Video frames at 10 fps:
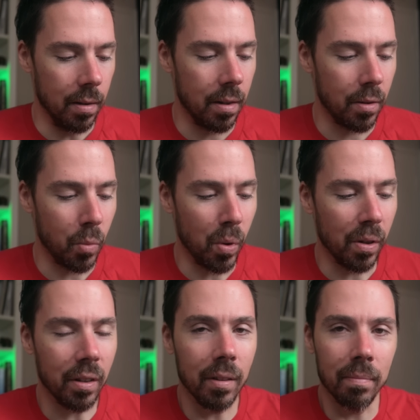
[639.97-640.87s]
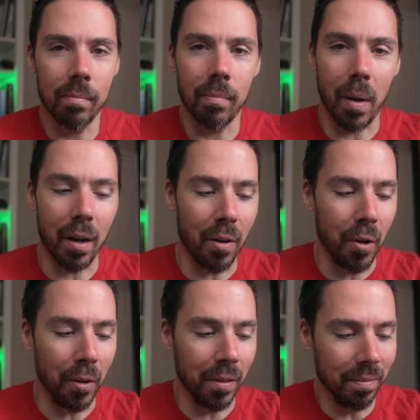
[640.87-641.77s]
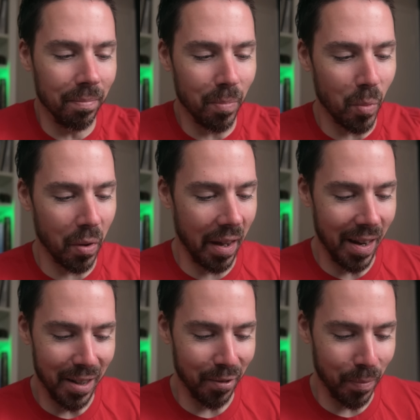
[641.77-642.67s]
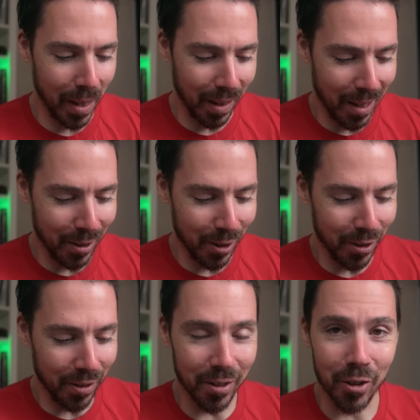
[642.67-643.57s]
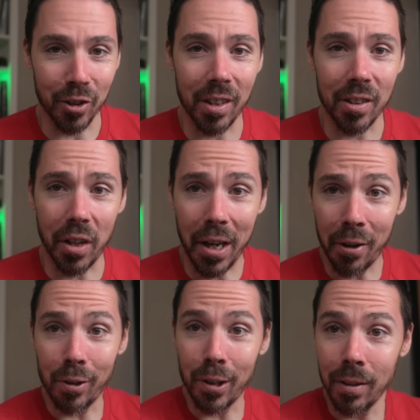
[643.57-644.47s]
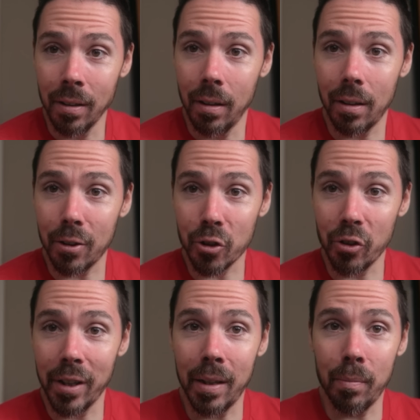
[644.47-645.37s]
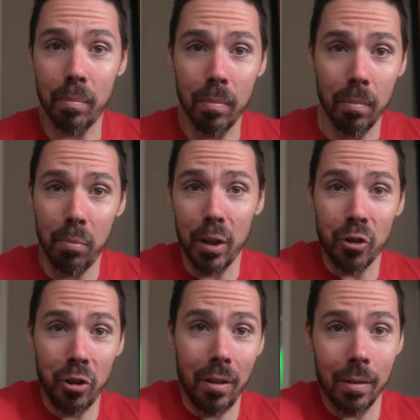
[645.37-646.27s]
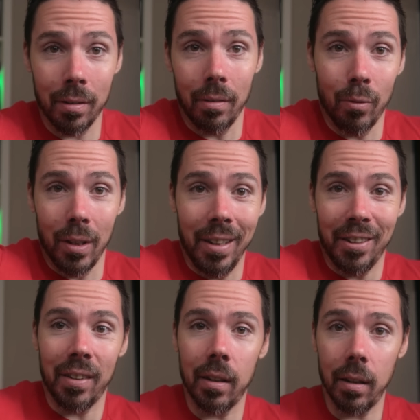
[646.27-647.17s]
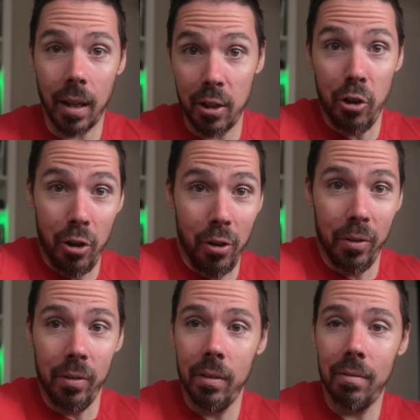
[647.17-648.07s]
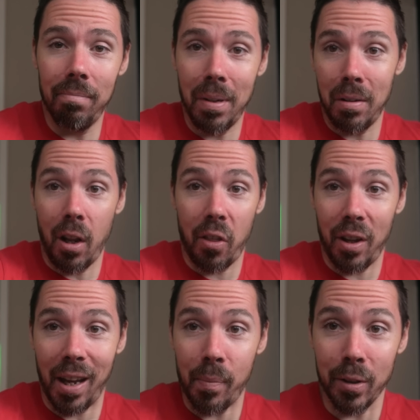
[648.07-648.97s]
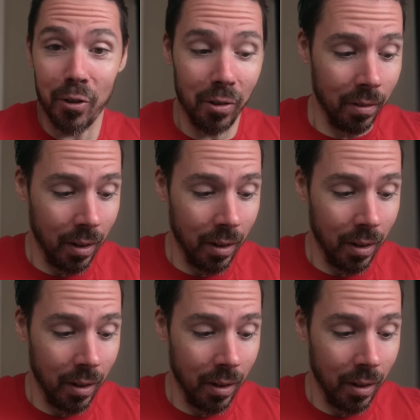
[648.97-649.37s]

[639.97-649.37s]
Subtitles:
Doesn't work at all with any of my lenses. It just says error on the screen. Press shutter to release it. And then you do, and nothing happens.